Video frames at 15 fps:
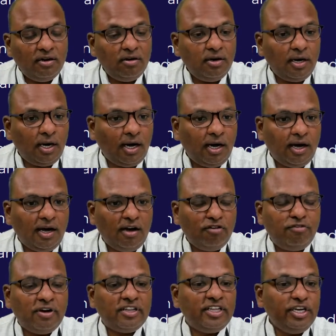
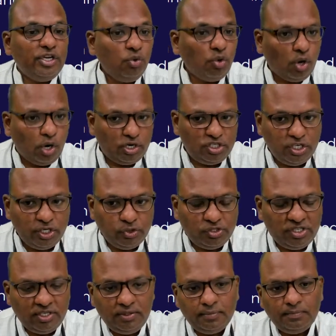for the new
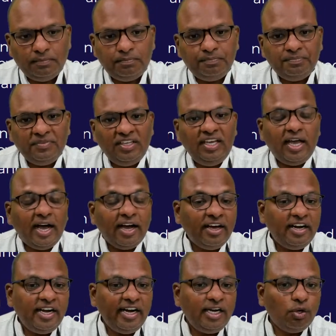constitution. He
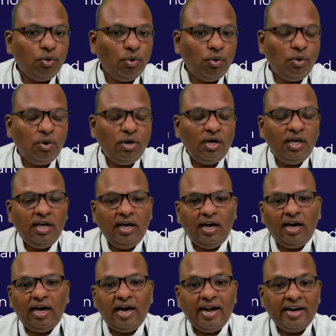agreed to
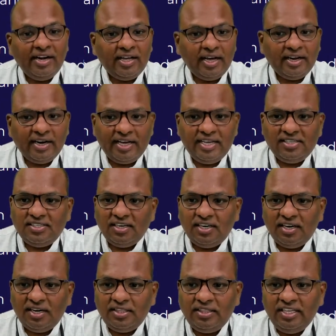recognize
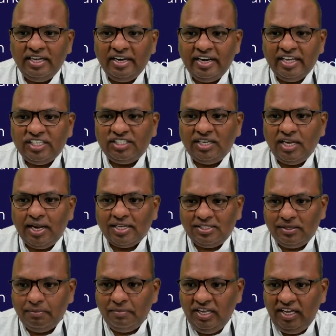the National
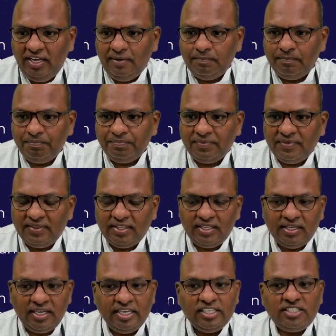Assembly
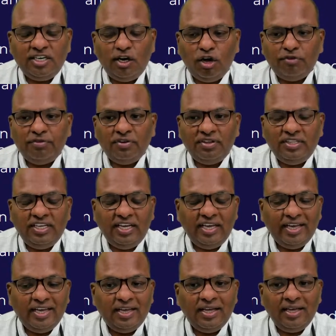instead of
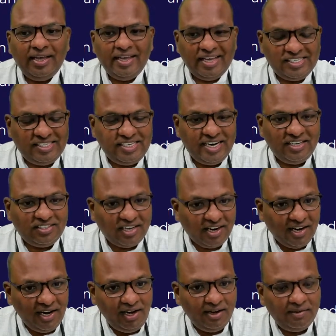the Estate
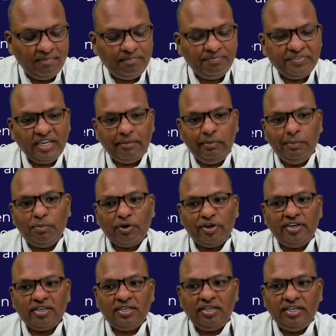General. Got the
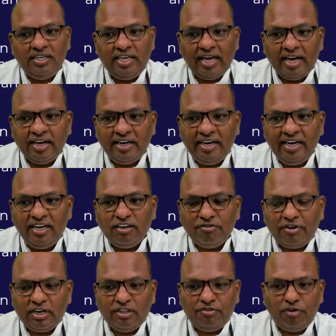point? He agreed
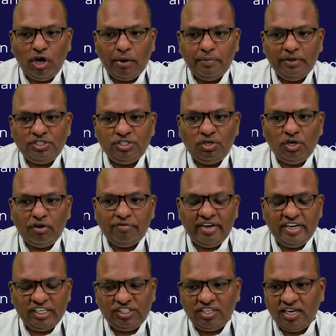for the formation of a
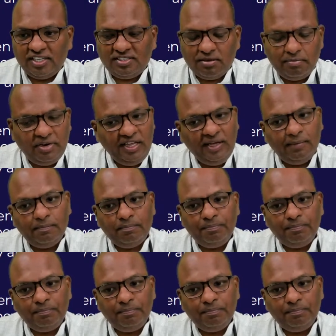National Assembly.